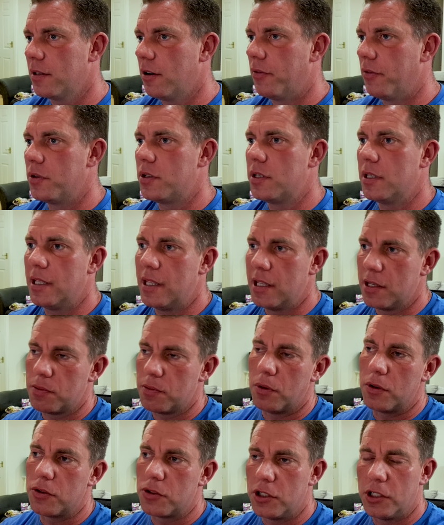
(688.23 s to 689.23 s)
Obviously this
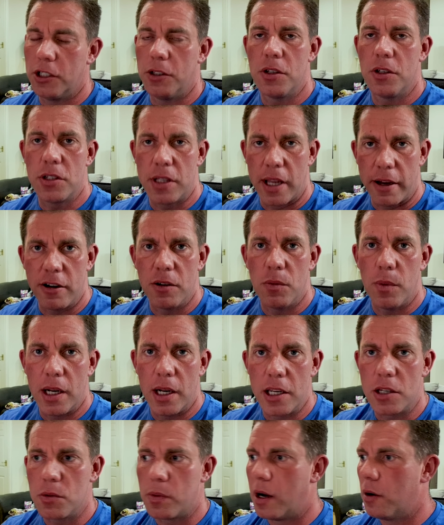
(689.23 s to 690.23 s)
wants to do the steering wheel
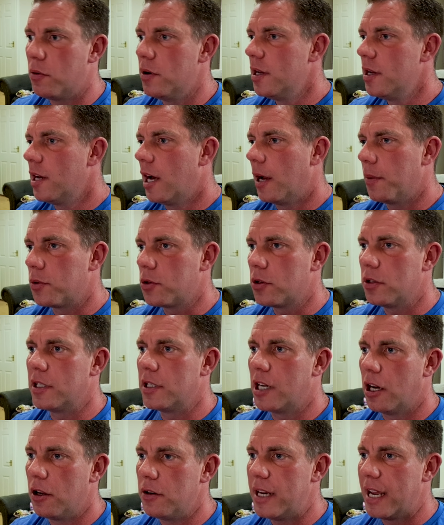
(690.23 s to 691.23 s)
as well. I'm just going to
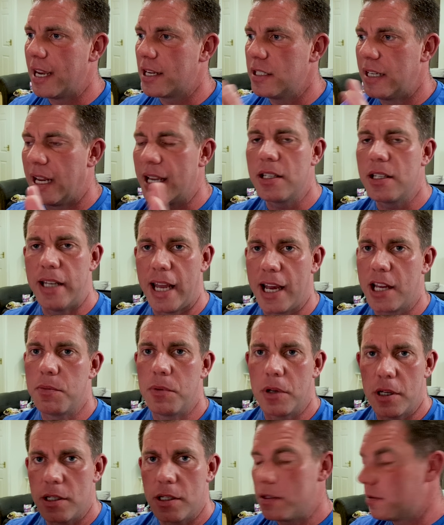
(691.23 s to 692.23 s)
go next
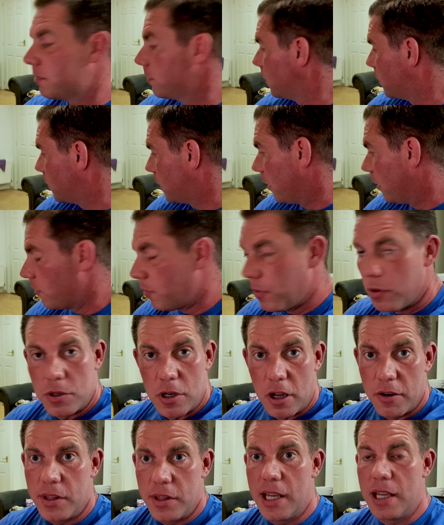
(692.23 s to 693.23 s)
because the steering wheel's
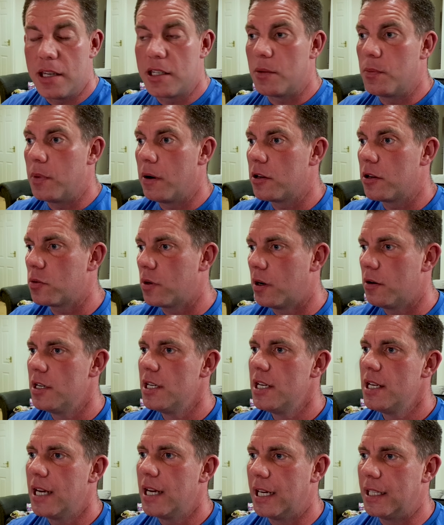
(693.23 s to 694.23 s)
over there somewhere as well,
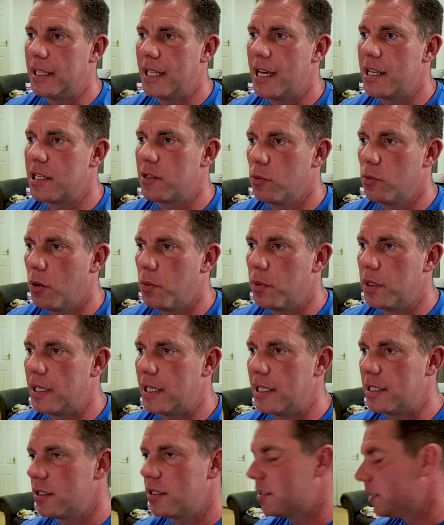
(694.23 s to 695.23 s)
and that isn't what we
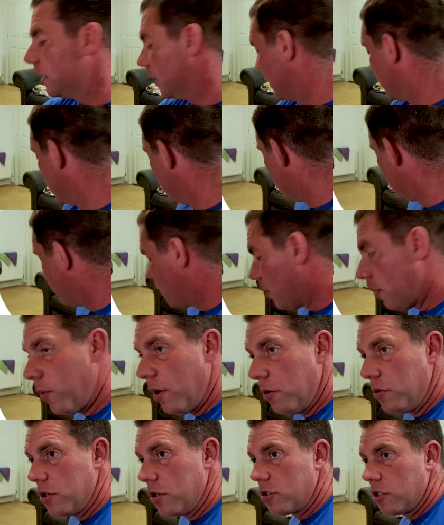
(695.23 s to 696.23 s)
need to see. I
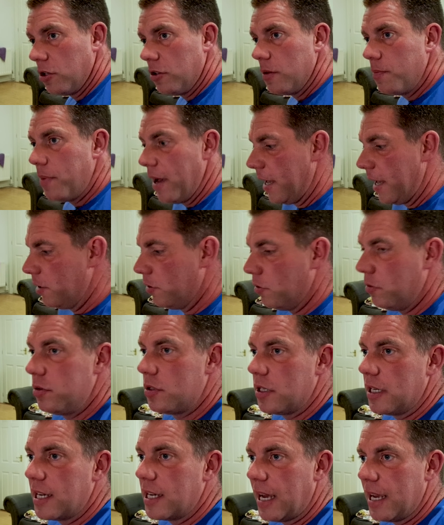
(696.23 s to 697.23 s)
will just do the pedals
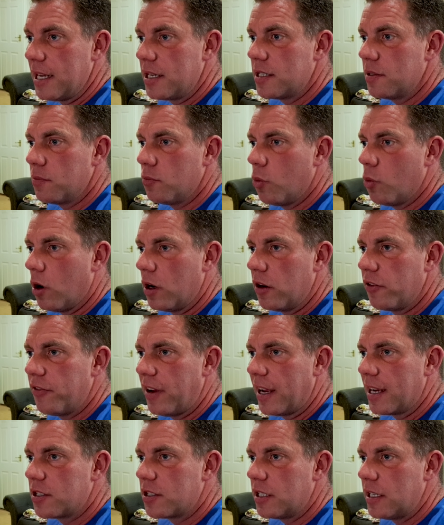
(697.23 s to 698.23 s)
in case one
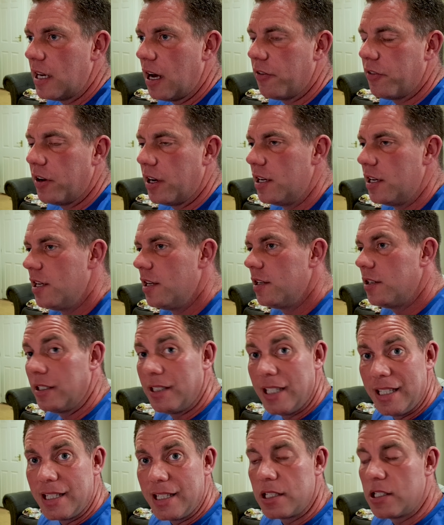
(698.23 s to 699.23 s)
affects another. I
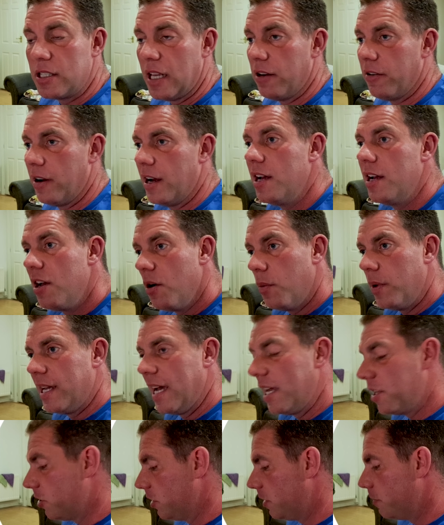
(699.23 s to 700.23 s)
did the accelerator. We
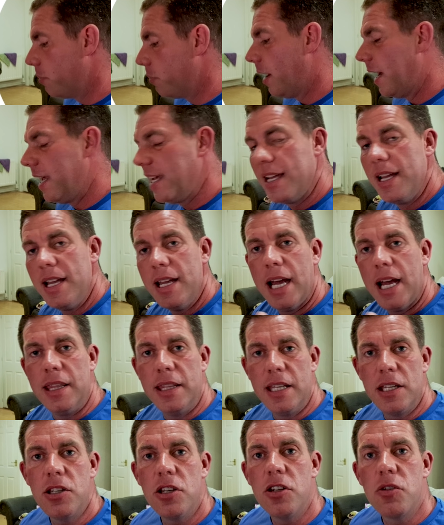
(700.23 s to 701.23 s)
get to the brake, and
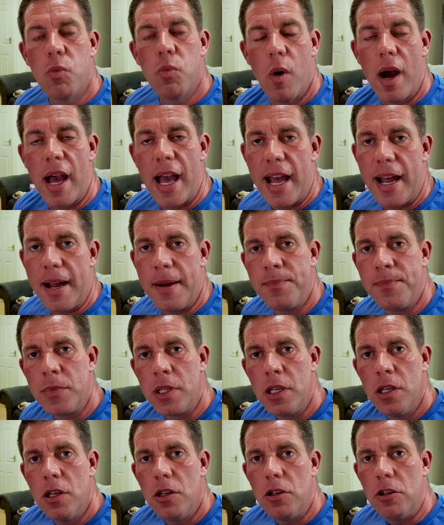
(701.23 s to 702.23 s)
this is where
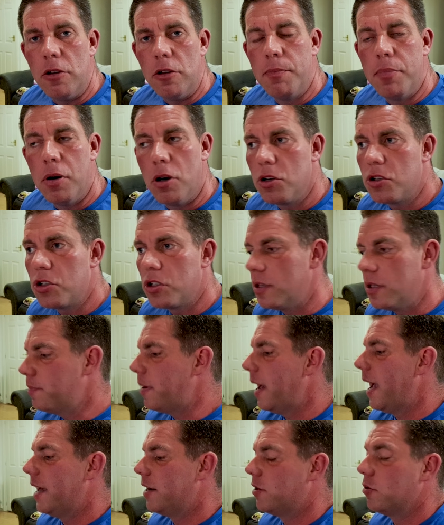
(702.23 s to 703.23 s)
you push the
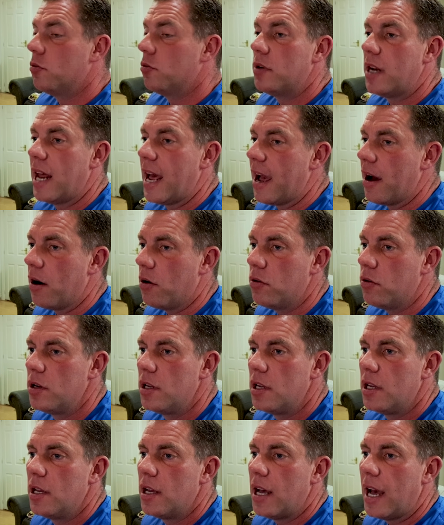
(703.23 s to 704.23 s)
pedal now
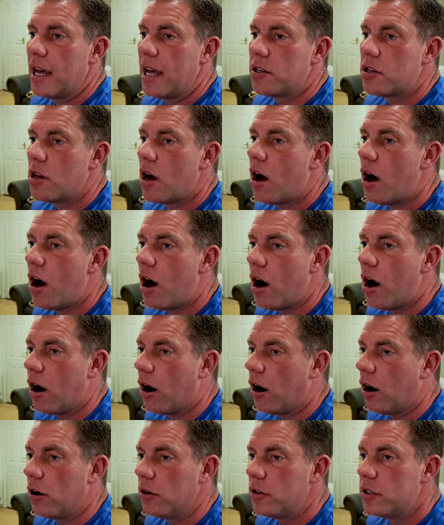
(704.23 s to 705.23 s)
as
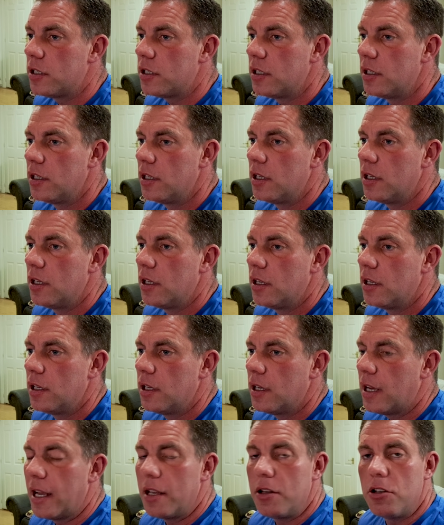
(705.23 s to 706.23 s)
hard
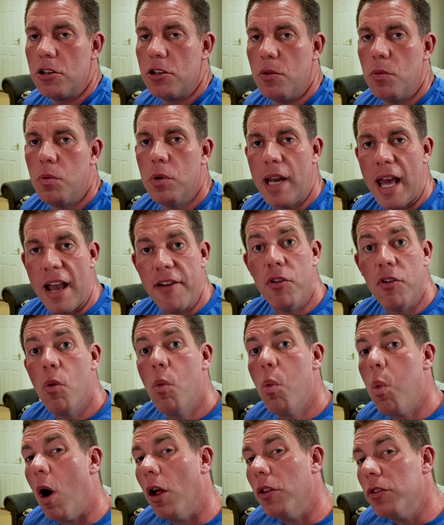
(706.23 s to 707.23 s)
as you will ever
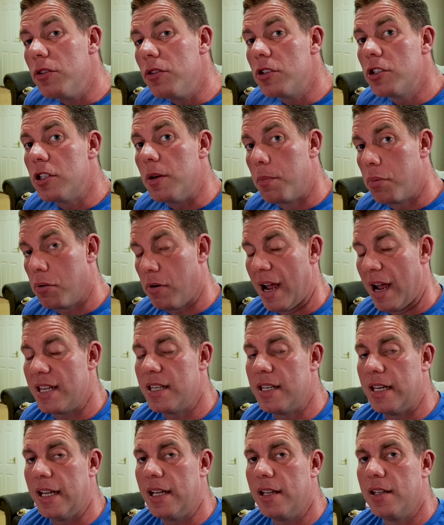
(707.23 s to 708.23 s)
want to
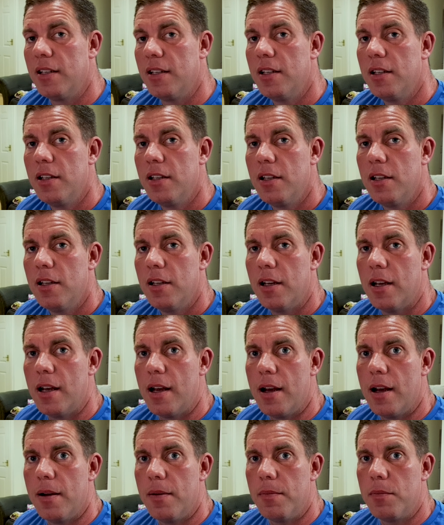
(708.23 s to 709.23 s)
press it.
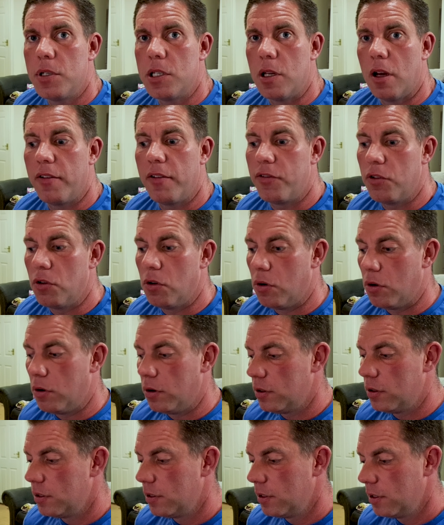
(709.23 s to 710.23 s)
So if
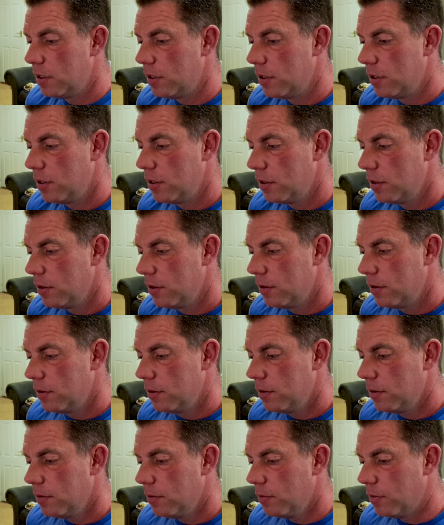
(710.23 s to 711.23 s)
you're,
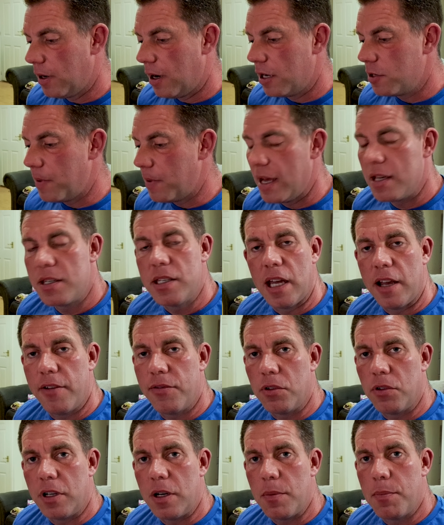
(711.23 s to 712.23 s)
well, I was about to say if
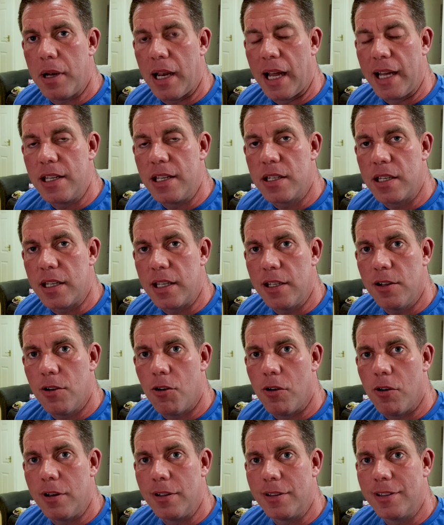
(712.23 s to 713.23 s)
you're in a play seat
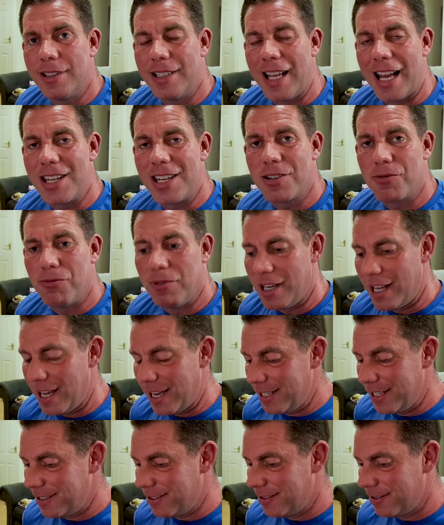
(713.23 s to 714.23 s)
or a desk
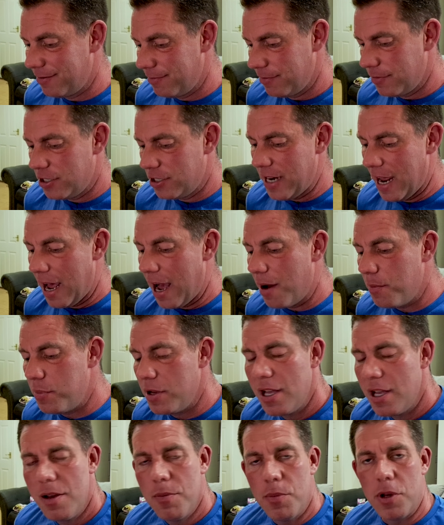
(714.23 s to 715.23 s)
related setup,
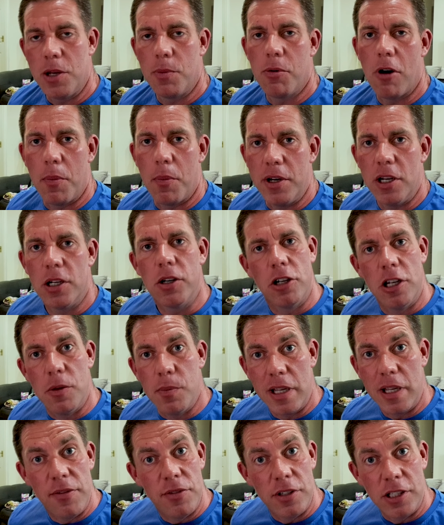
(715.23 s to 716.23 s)
but you're probably not going to
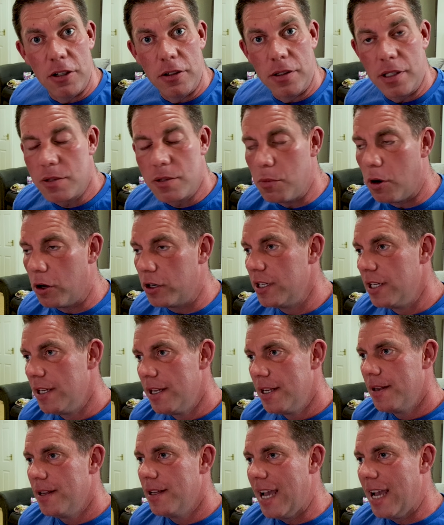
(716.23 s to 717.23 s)
be if you're doing this mod.
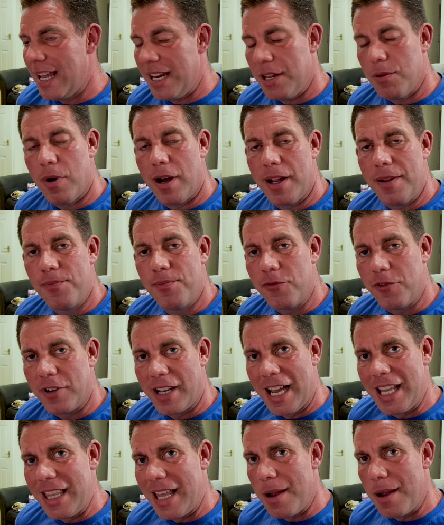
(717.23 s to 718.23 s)
Anyway,
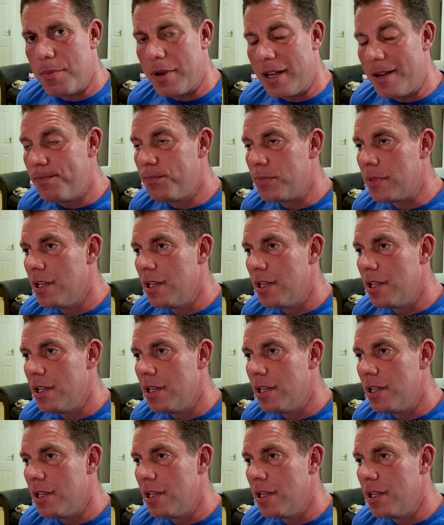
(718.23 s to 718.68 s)
forget that bit.